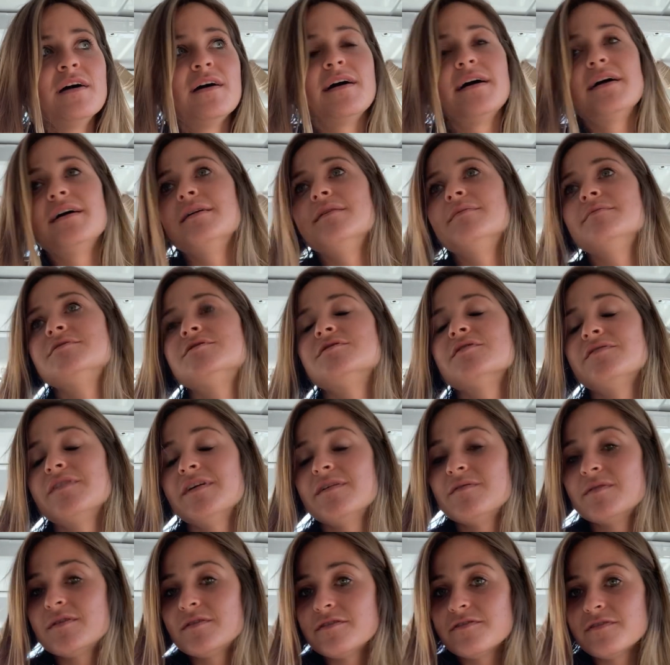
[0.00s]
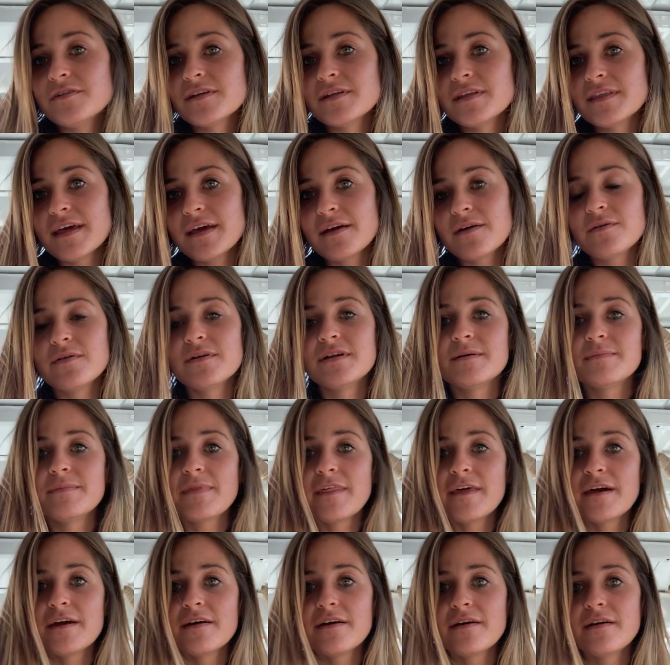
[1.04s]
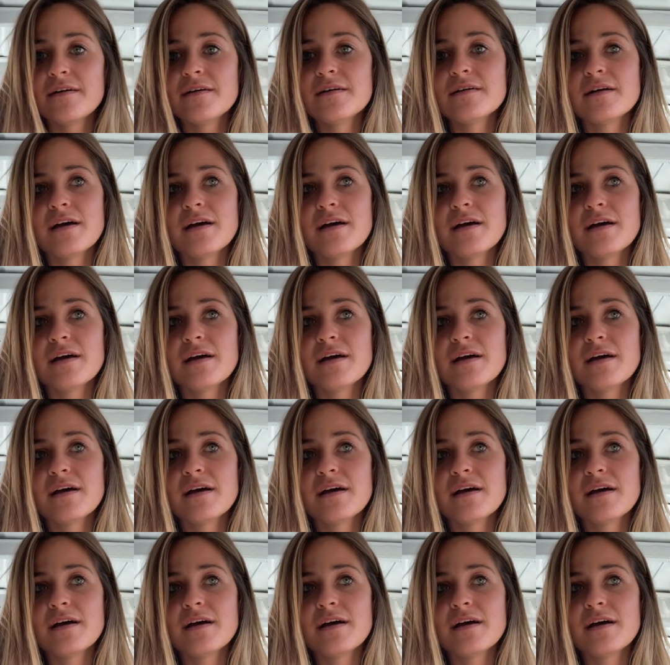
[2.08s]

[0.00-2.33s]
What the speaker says: So if I'm ever feeling like going up there,